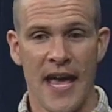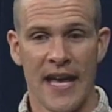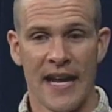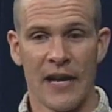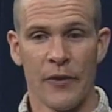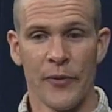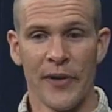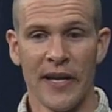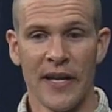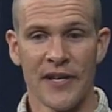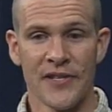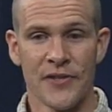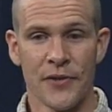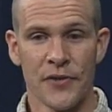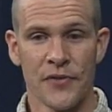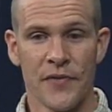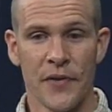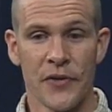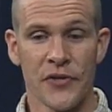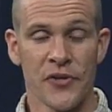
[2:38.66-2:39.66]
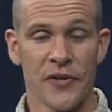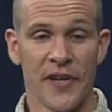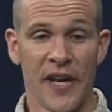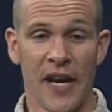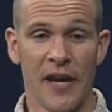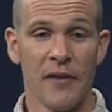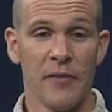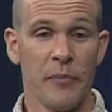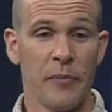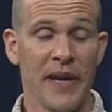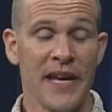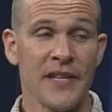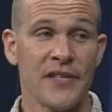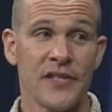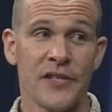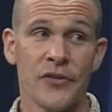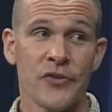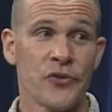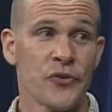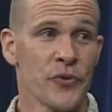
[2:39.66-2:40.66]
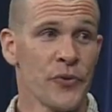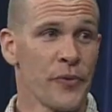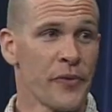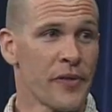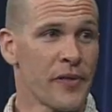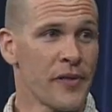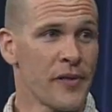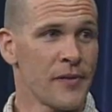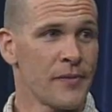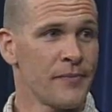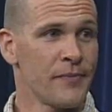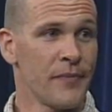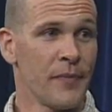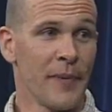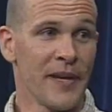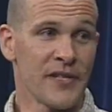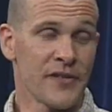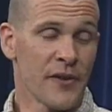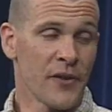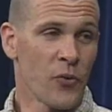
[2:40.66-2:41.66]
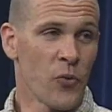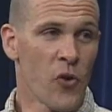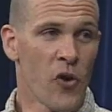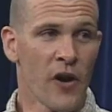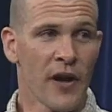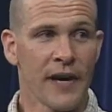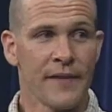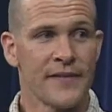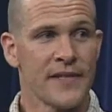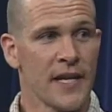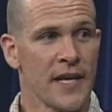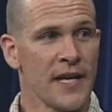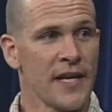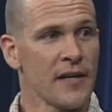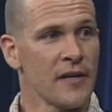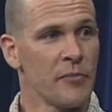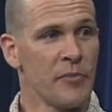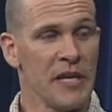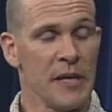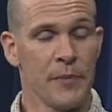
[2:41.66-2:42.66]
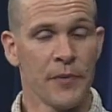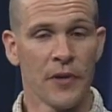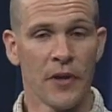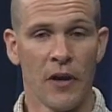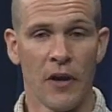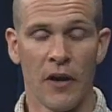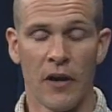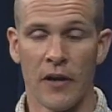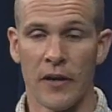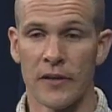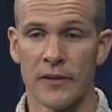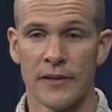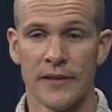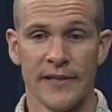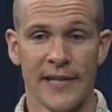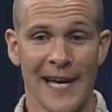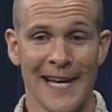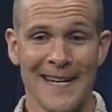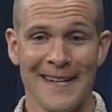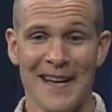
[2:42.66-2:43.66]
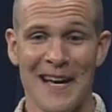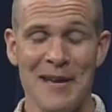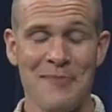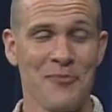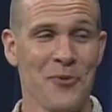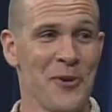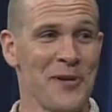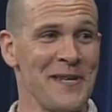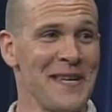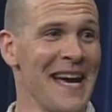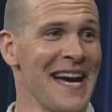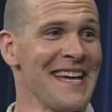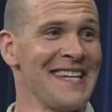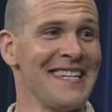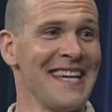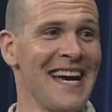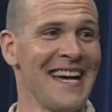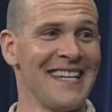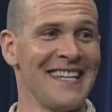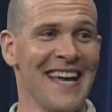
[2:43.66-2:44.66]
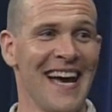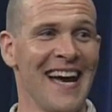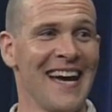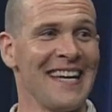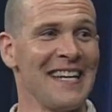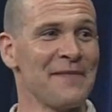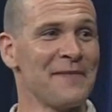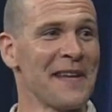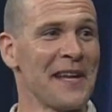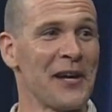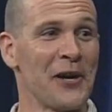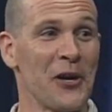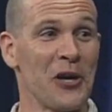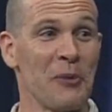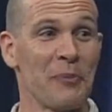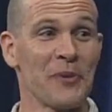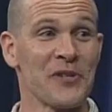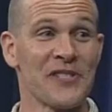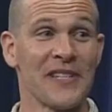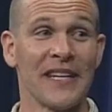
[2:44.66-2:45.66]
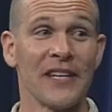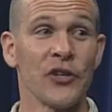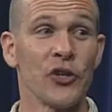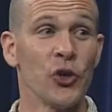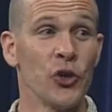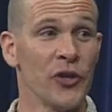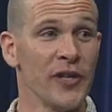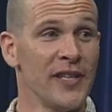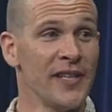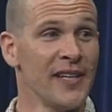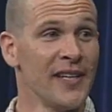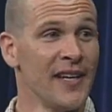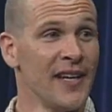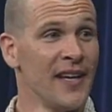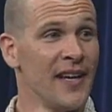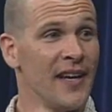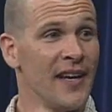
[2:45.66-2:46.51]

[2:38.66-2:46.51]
And I realize those fears are not based in truth, based on the walk I've taken. People are 99.999, if not 100% good.